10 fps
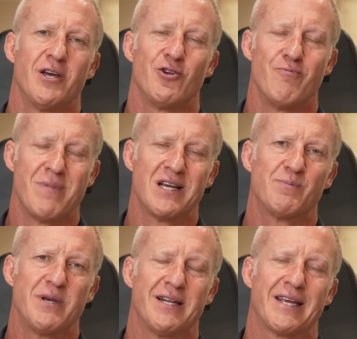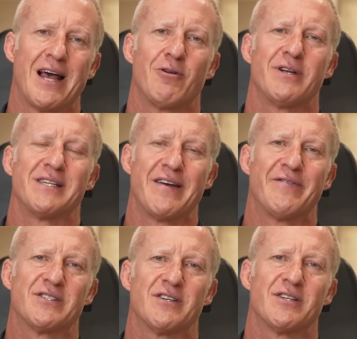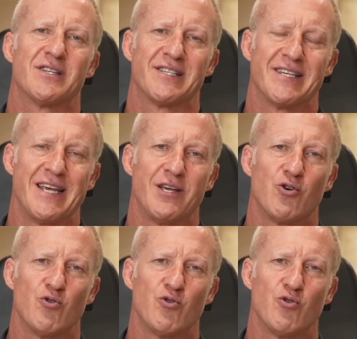You must be in a calorie deficit to see